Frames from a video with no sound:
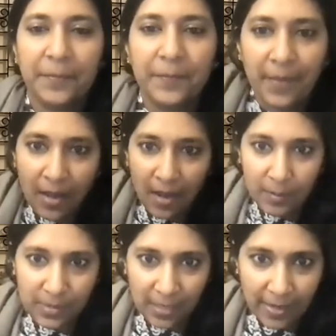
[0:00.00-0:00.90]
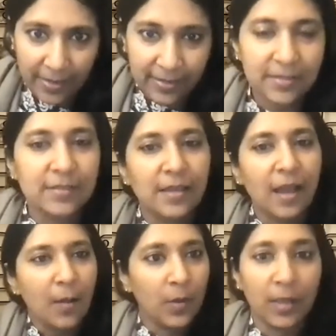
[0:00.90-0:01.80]
My arms and legs
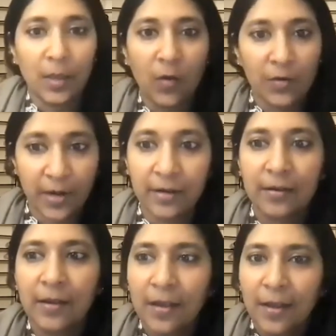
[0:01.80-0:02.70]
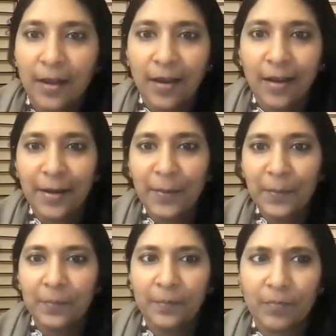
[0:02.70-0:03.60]
are working all right.
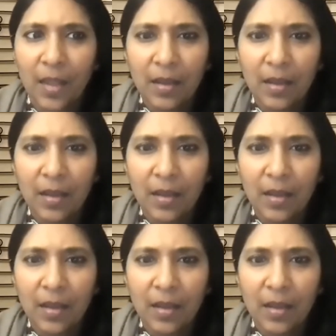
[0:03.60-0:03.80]
Um,